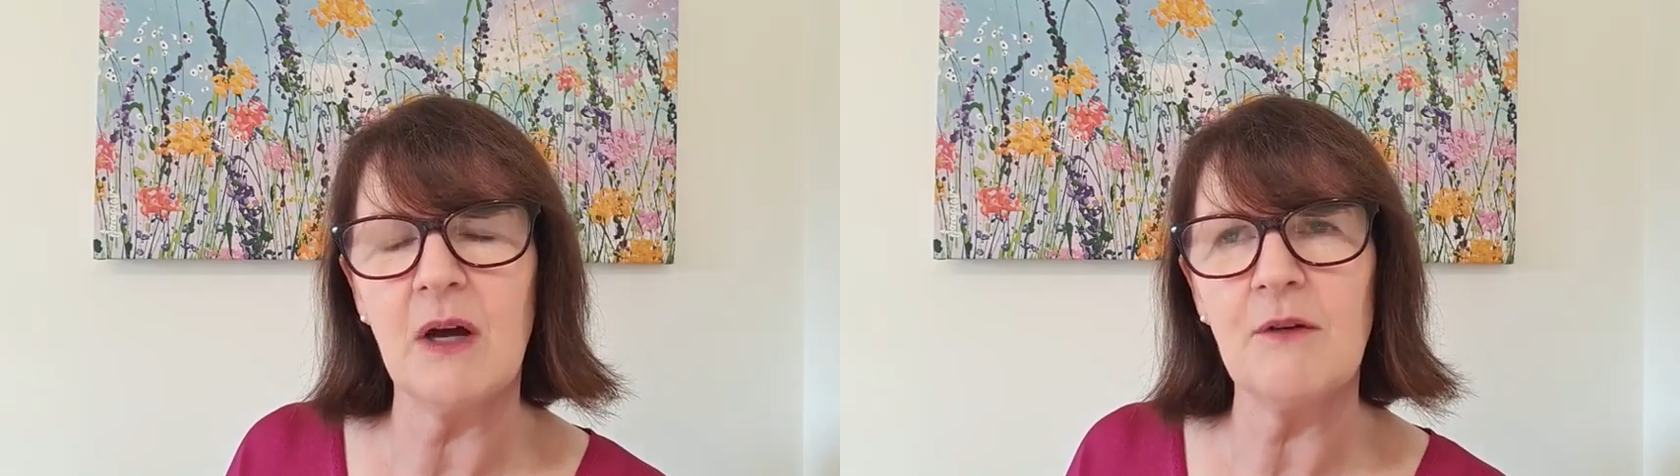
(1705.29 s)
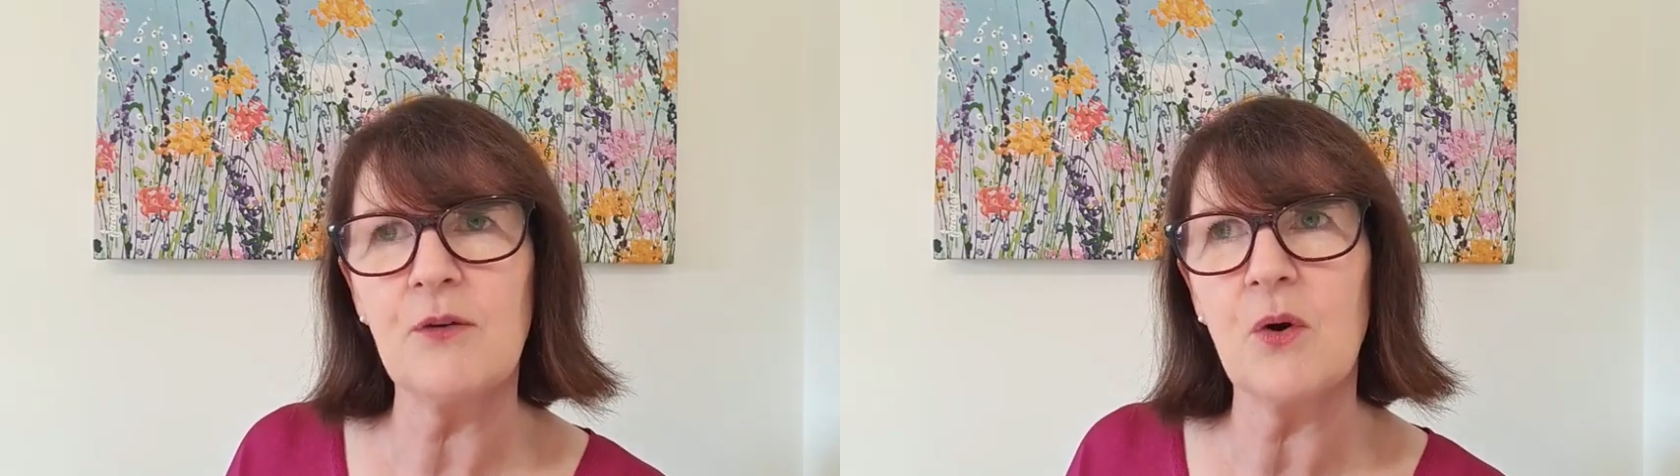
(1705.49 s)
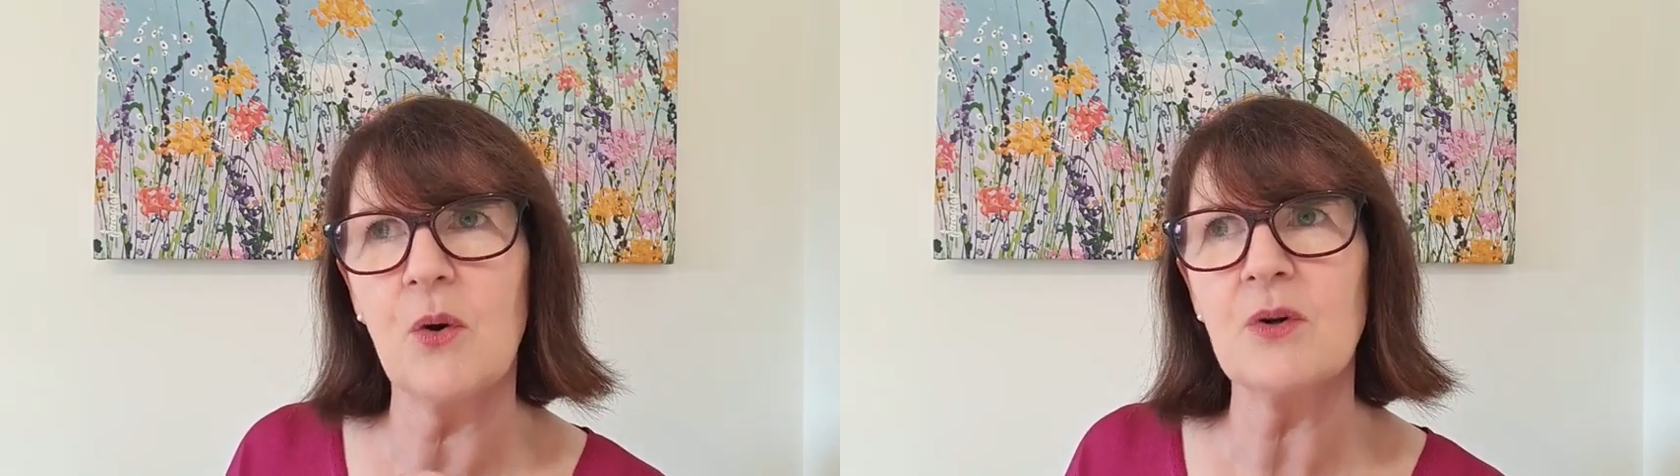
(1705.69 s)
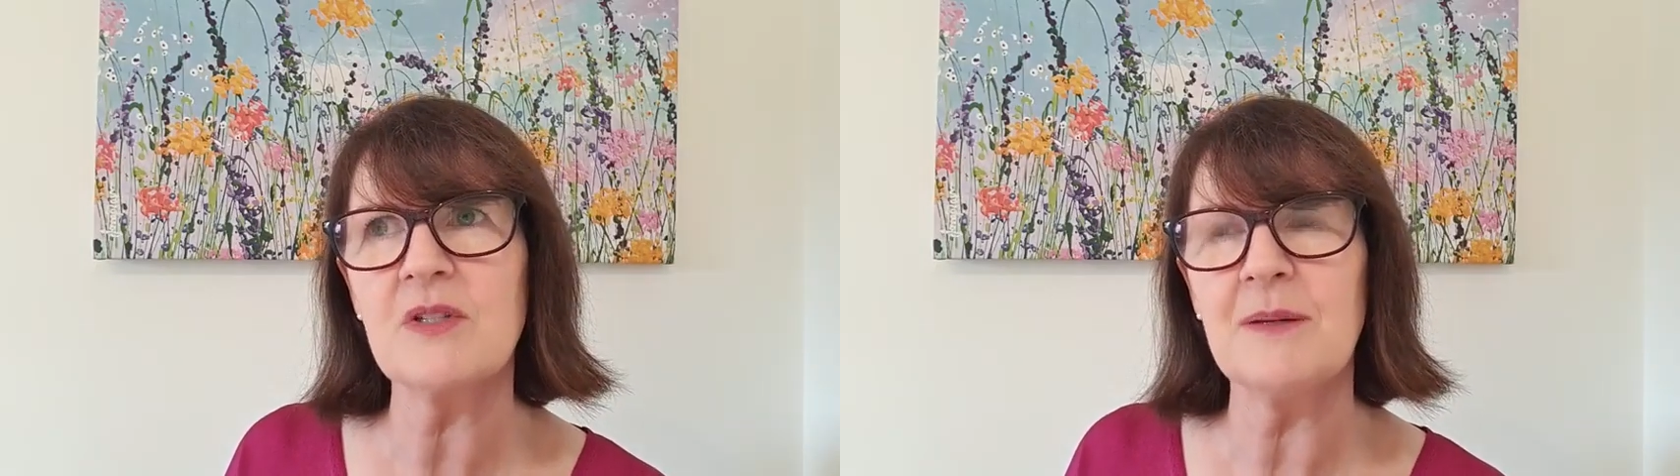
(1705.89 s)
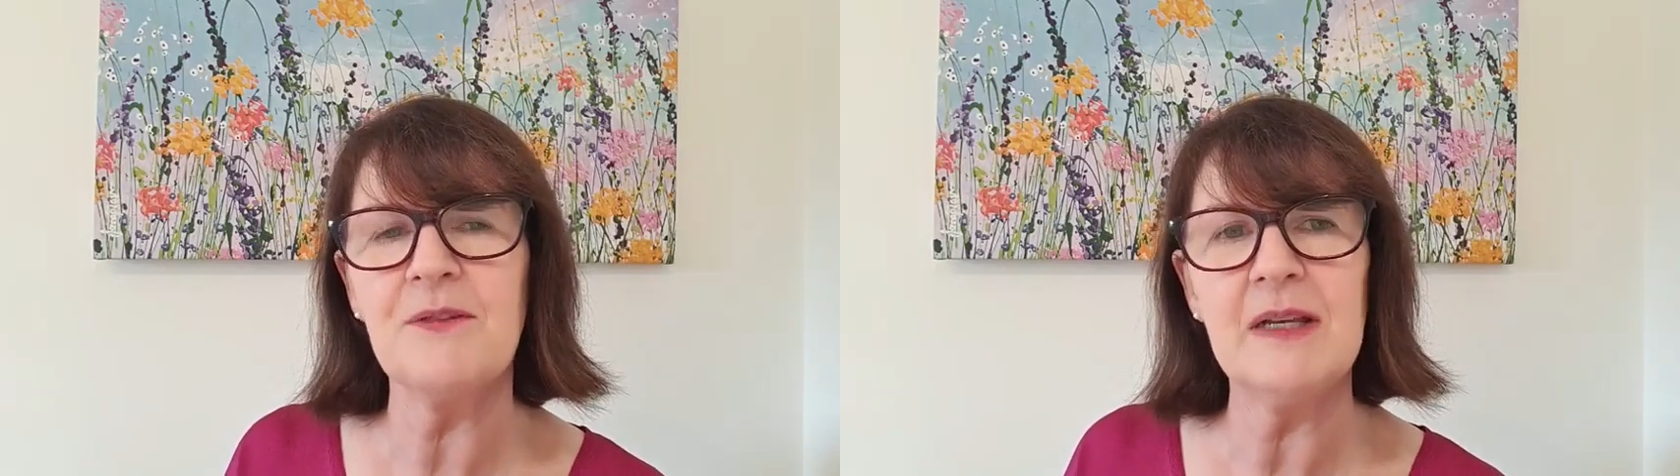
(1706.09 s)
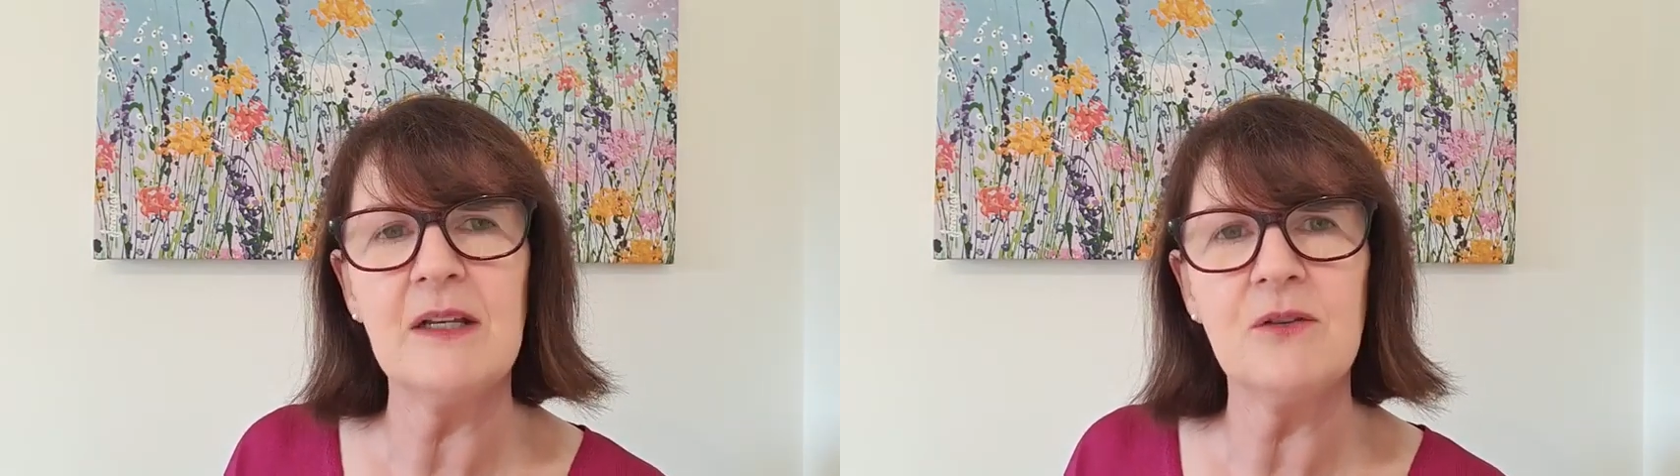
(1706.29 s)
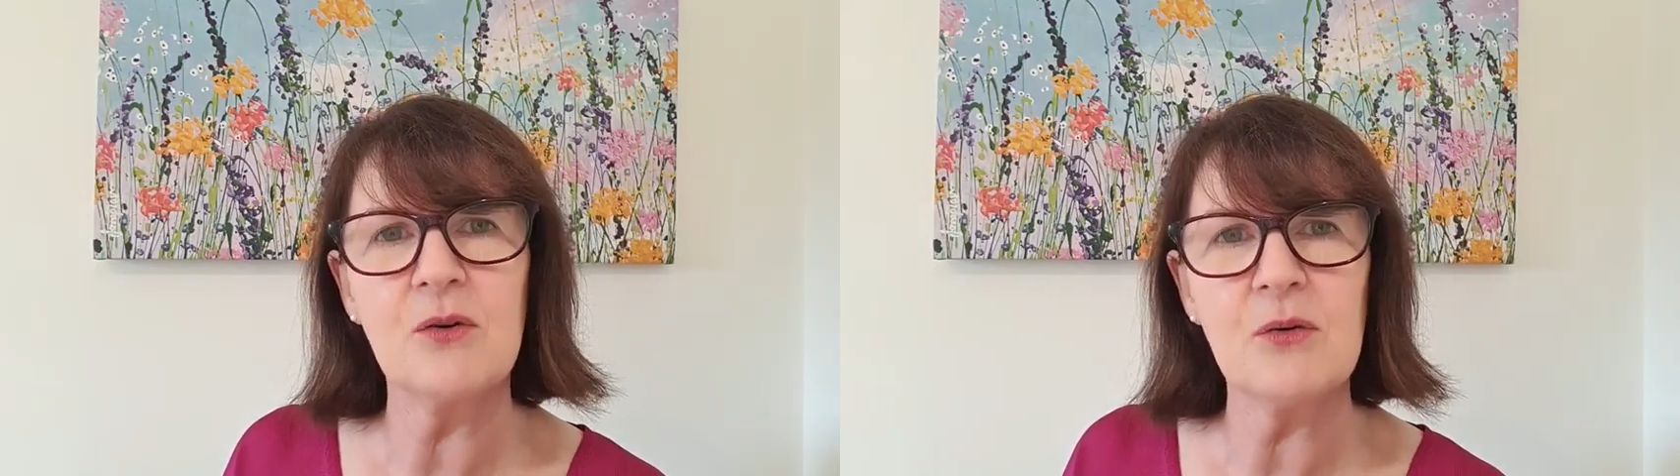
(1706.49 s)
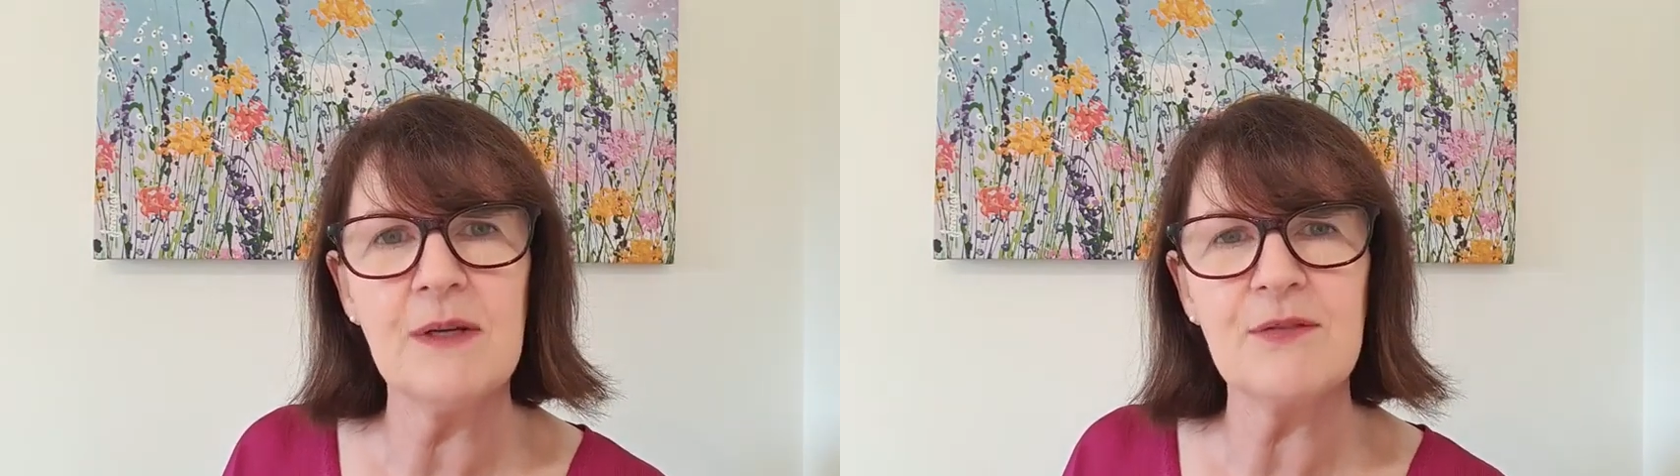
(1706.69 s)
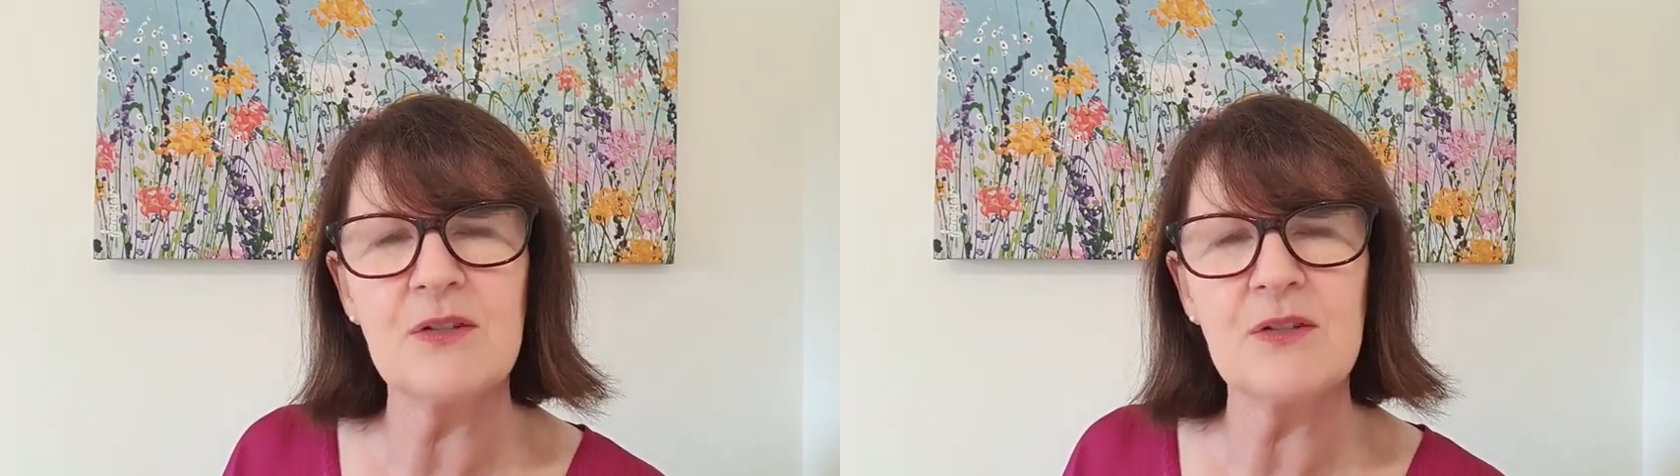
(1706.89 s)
Of course I'm feeling the grief,